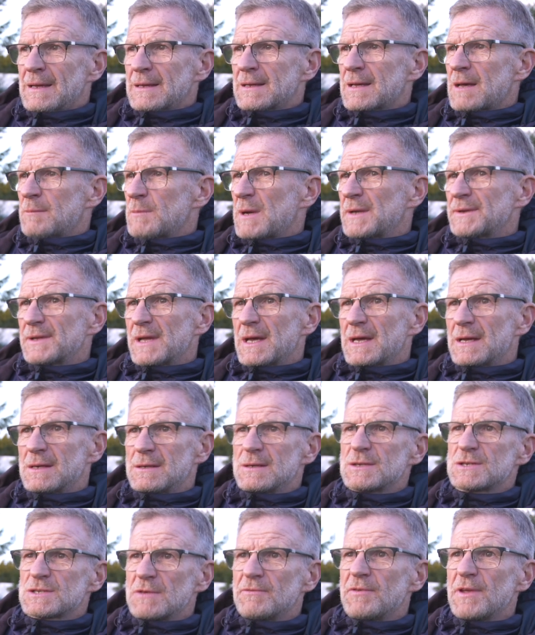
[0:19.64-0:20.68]
Come under
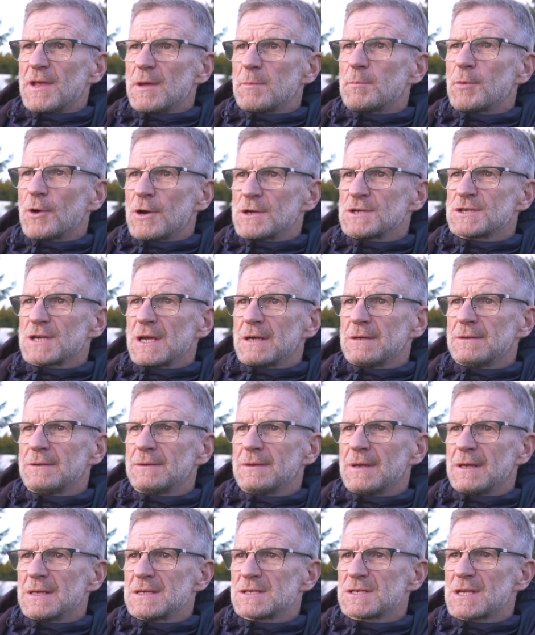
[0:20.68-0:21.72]
severe pressure
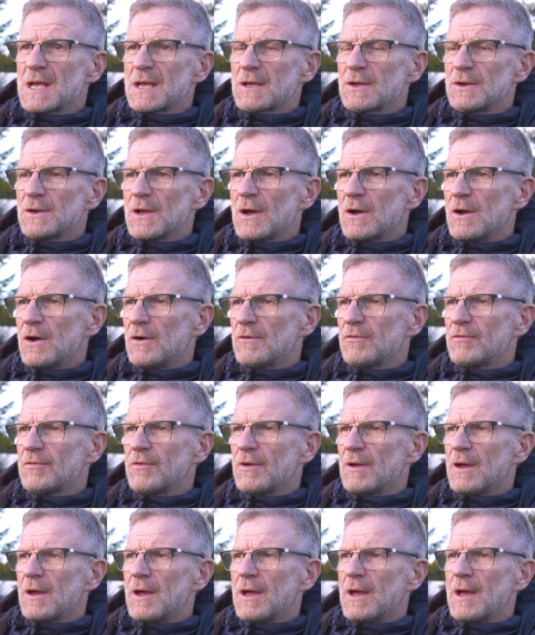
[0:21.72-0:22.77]
in the second half.
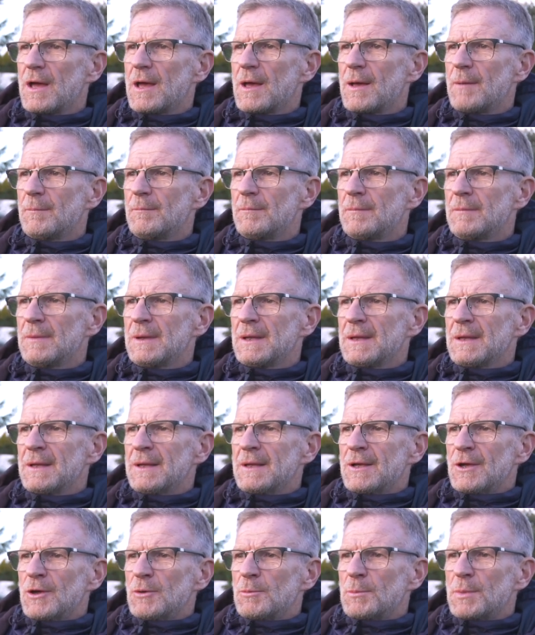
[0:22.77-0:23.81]
Um,
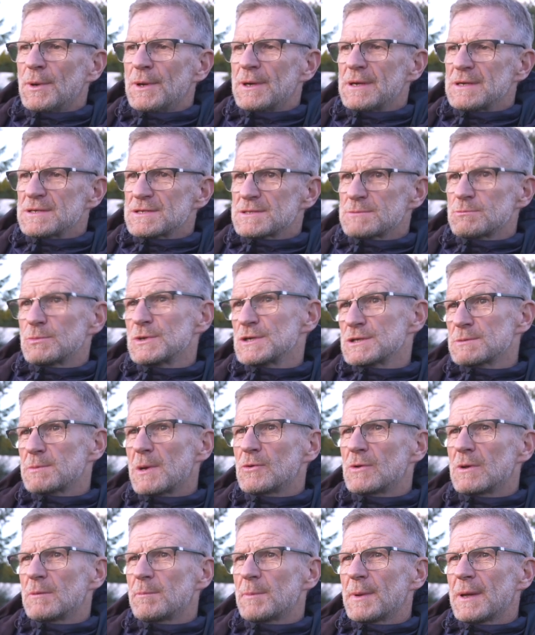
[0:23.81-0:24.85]
But as we
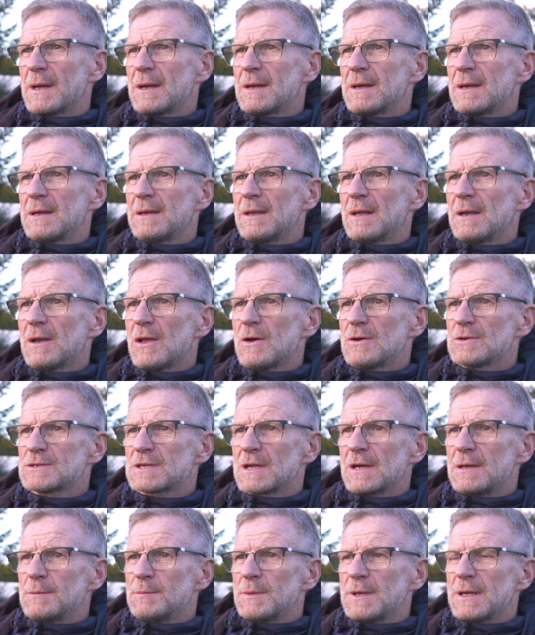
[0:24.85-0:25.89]
spoke about in the last
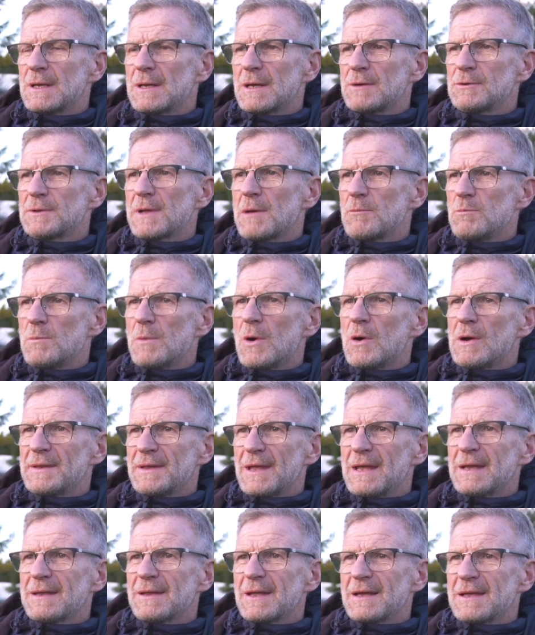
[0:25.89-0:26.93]
game, you know, don't mind
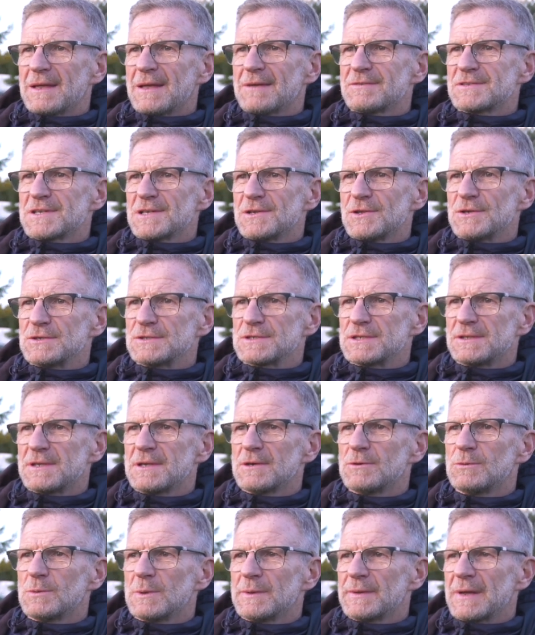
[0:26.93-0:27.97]
that. They have to learn to
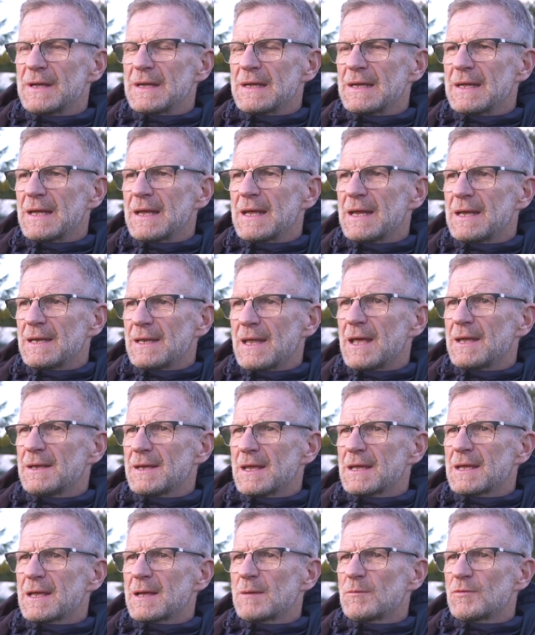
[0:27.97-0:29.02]
deal with that, and, and
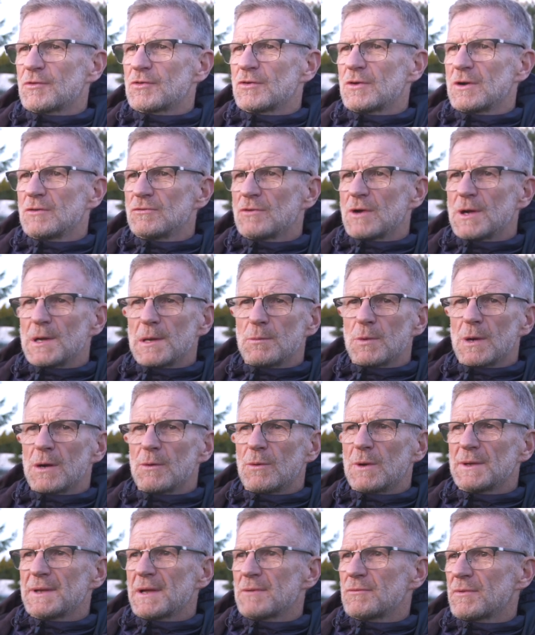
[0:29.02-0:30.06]
they come through it really
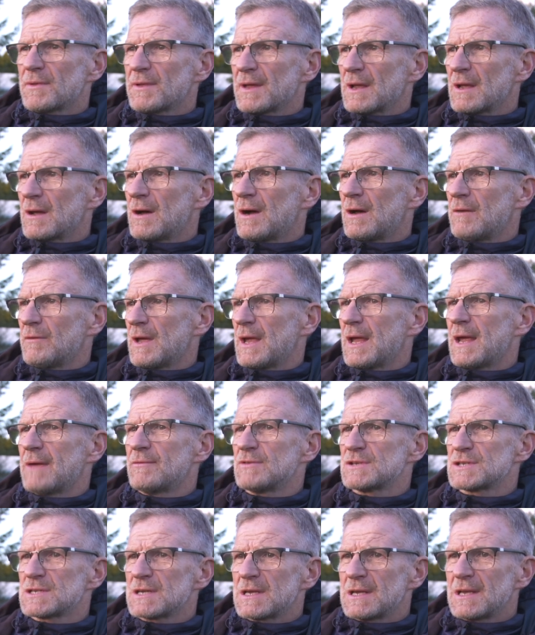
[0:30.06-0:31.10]
well. I don't think I've
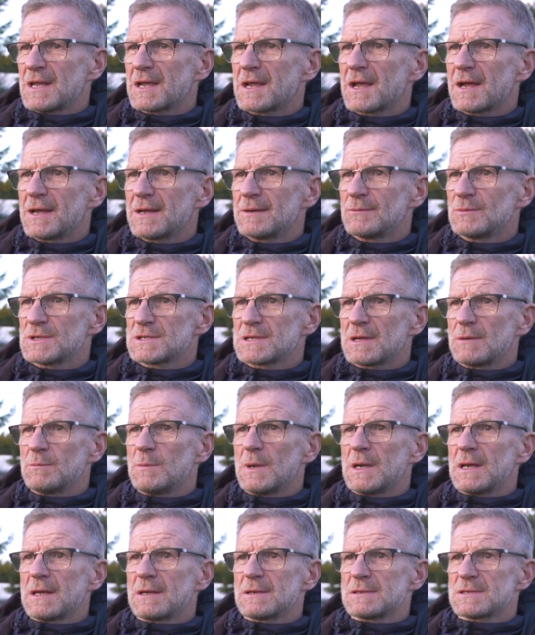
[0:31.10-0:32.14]
ever seen a game with so
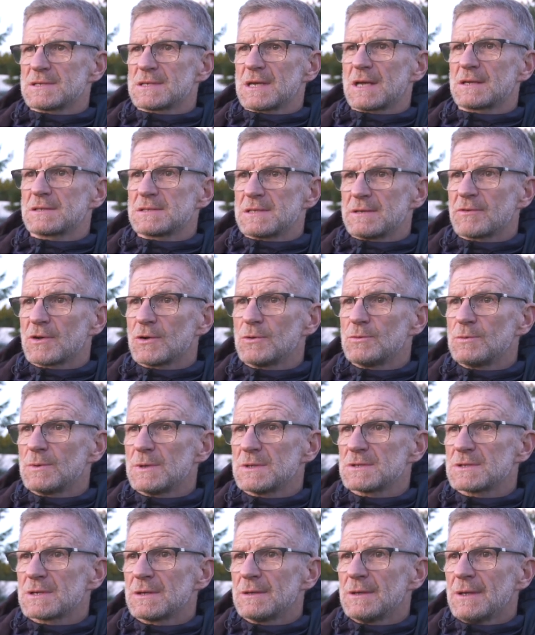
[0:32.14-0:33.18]
many consecutive
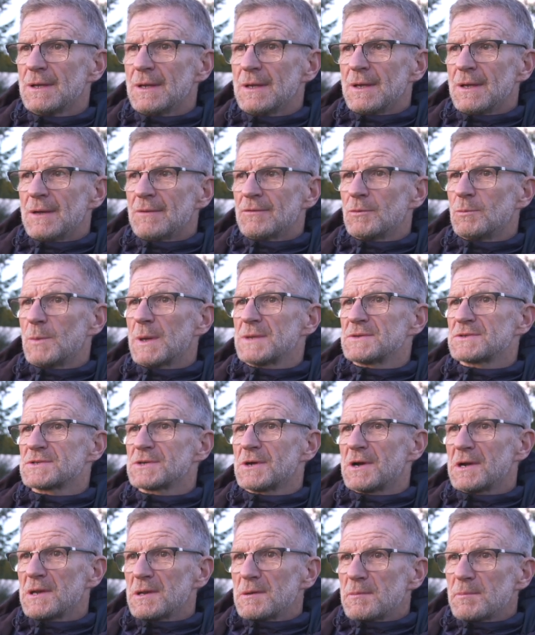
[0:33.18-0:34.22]
corners from one
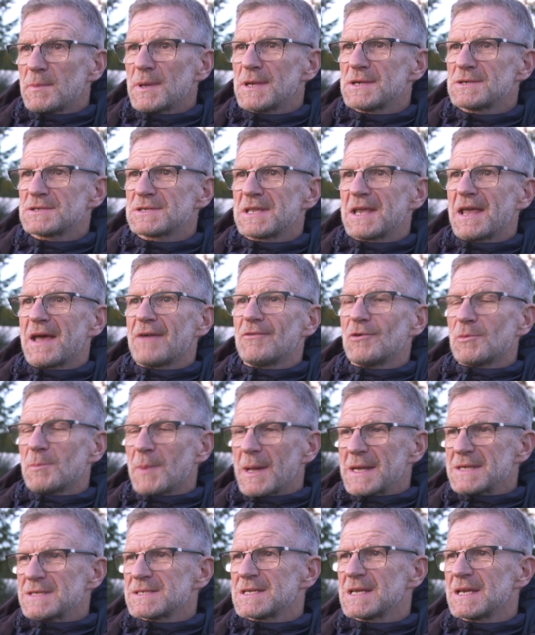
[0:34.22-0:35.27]
side of the pitch to the other,
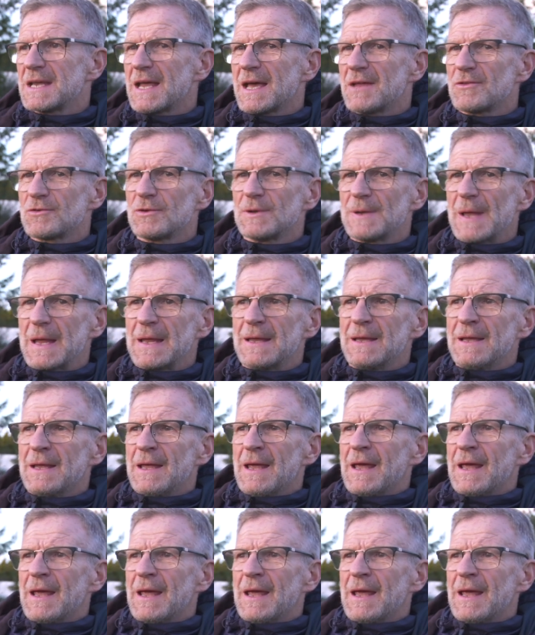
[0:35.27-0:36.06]
back to the other and that.